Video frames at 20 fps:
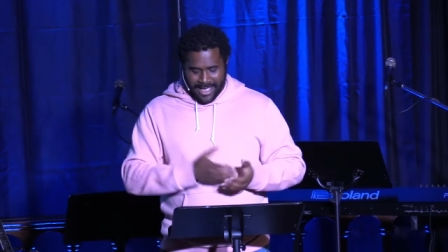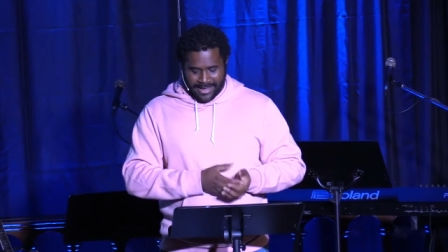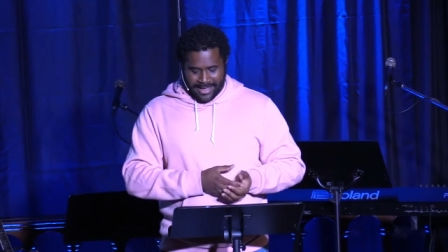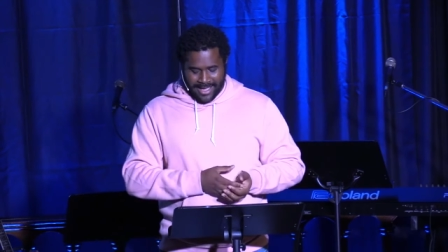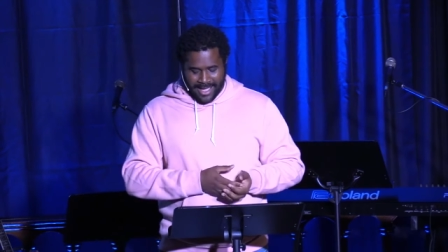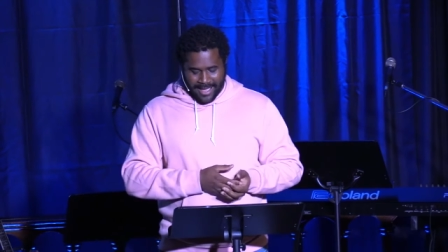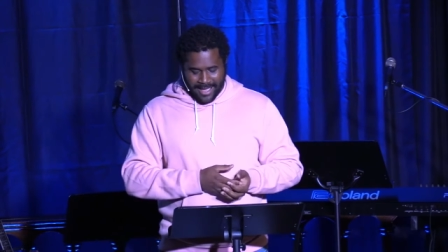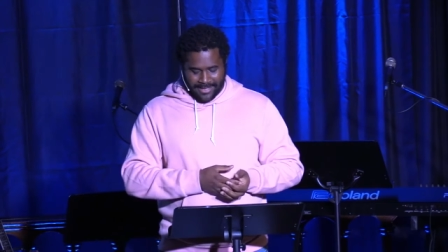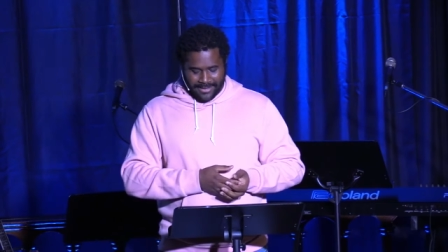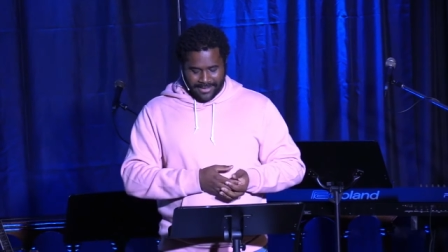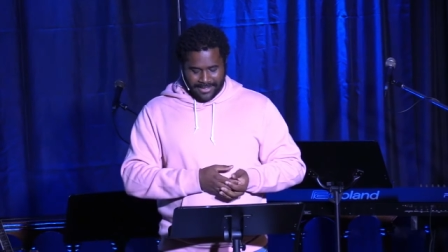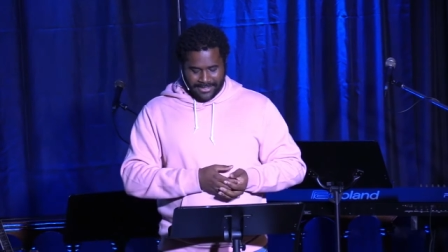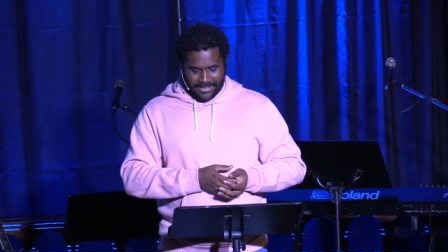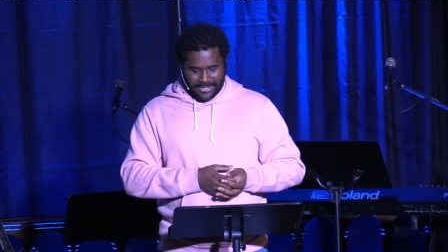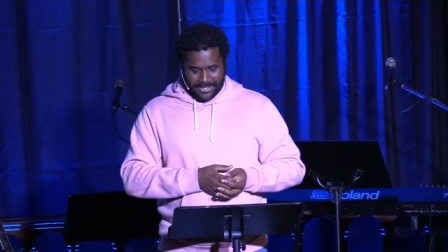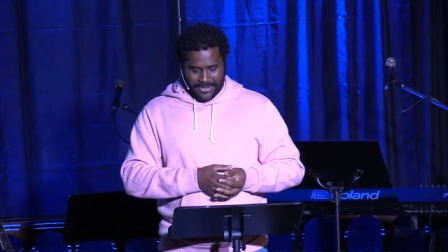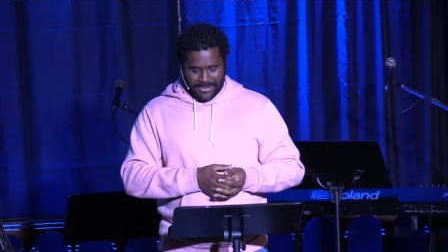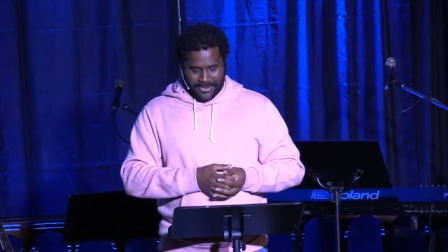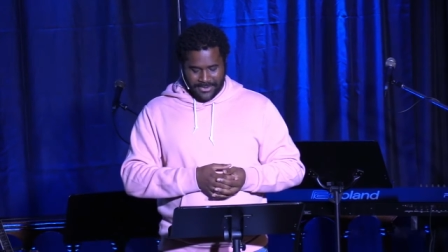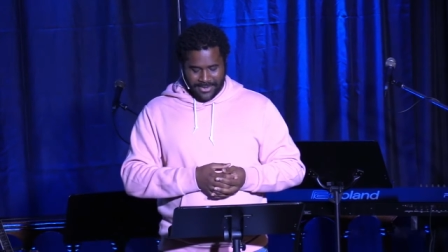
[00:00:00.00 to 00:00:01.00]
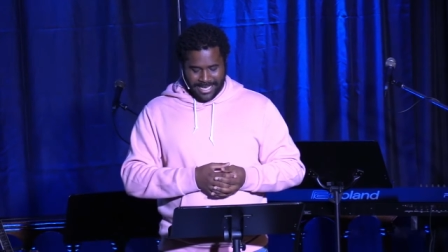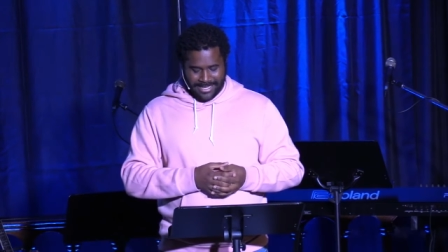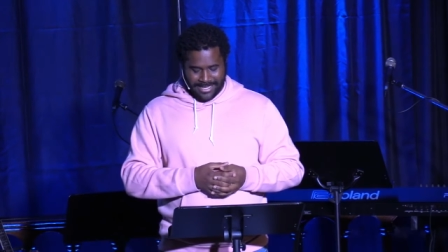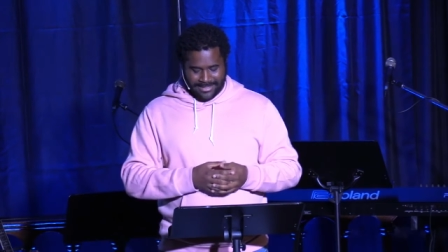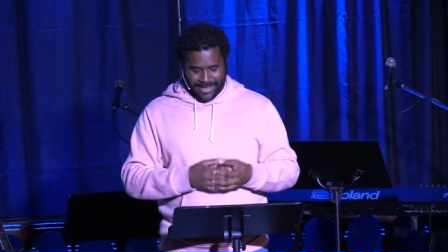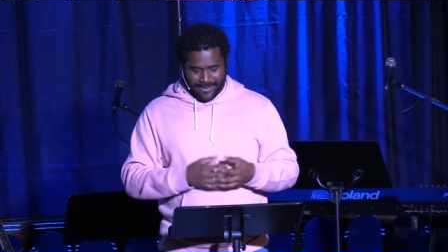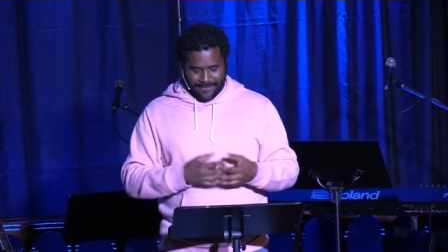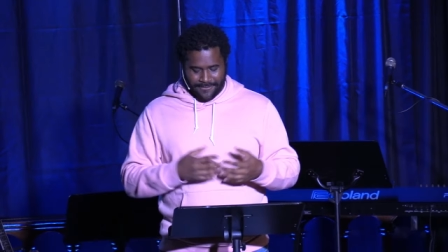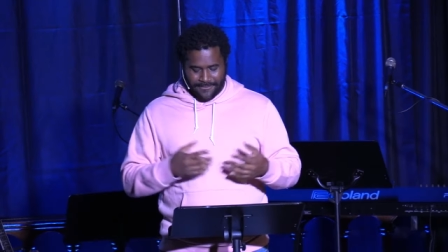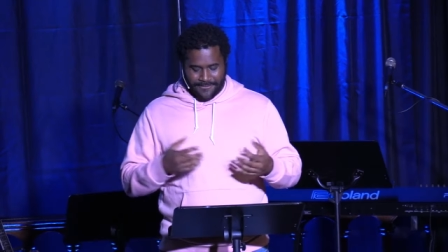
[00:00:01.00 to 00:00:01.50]
college who is
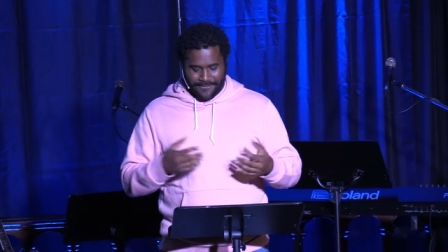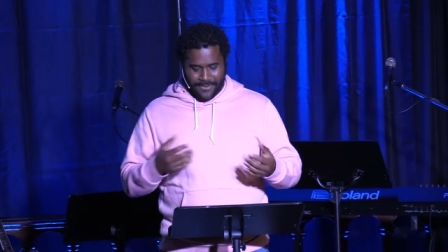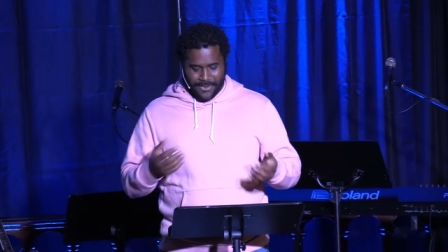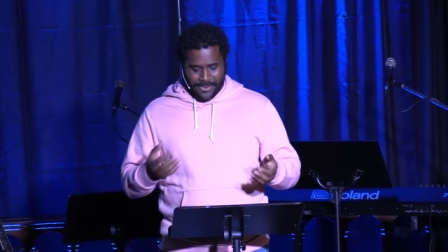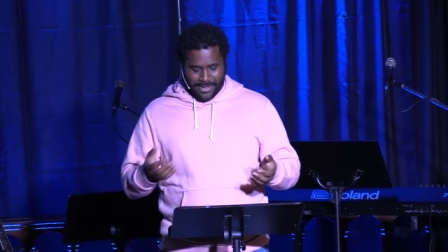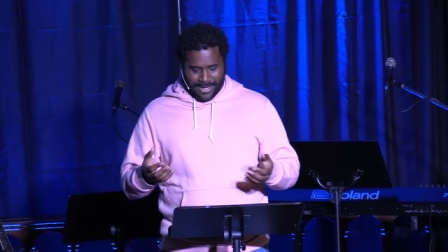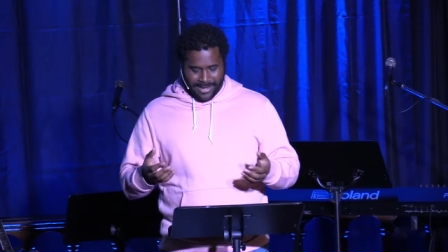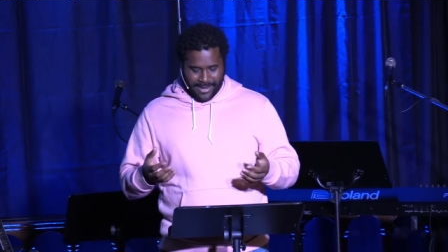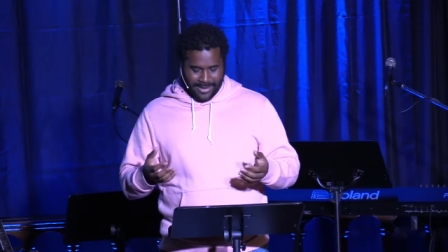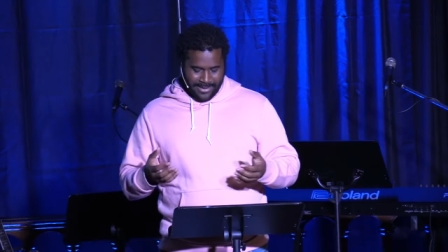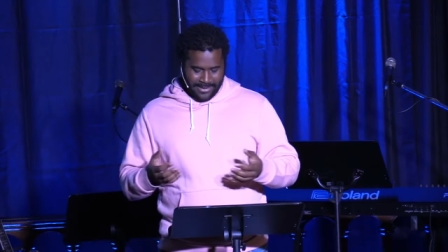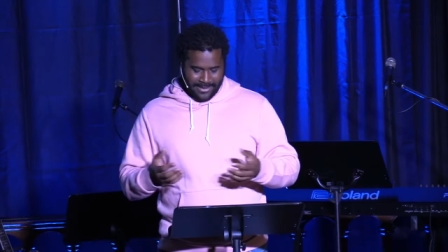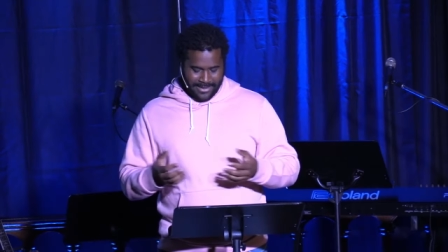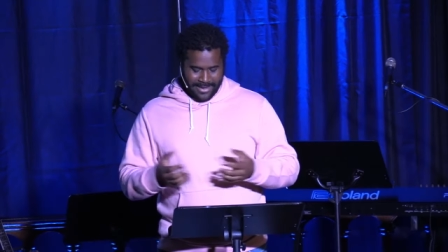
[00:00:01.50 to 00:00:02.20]
a foodie.